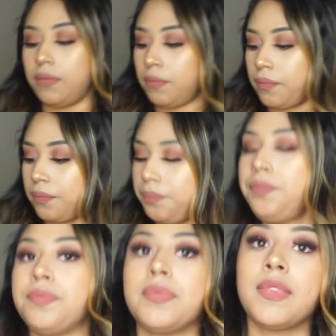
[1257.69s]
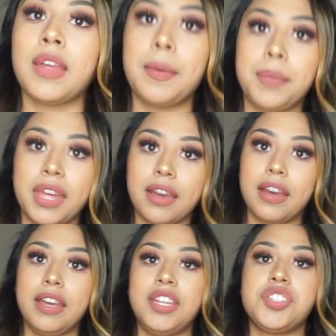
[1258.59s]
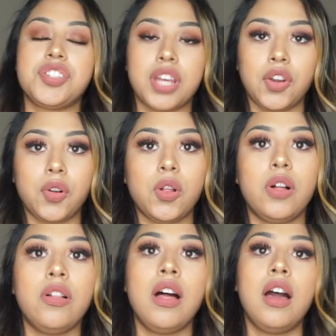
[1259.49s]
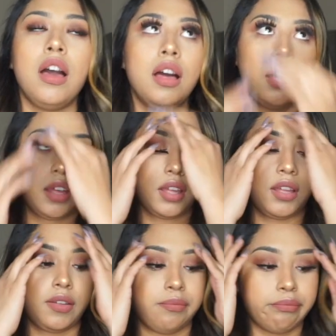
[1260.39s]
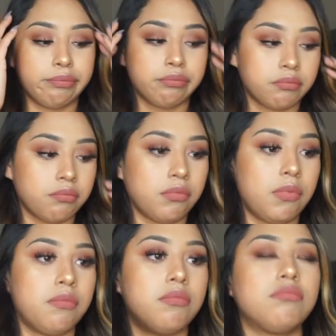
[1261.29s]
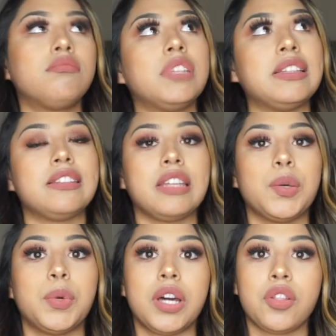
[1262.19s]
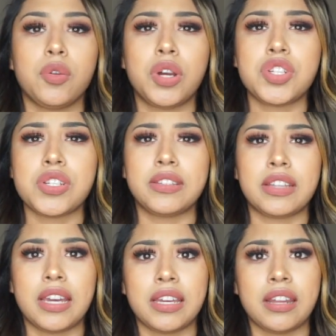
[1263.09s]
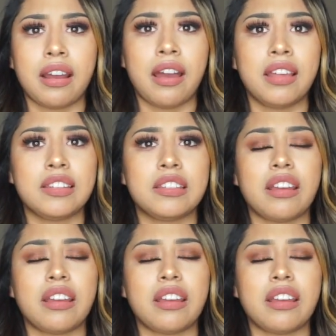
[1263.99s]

But yeah, in general, let's see, what other questions I get asked?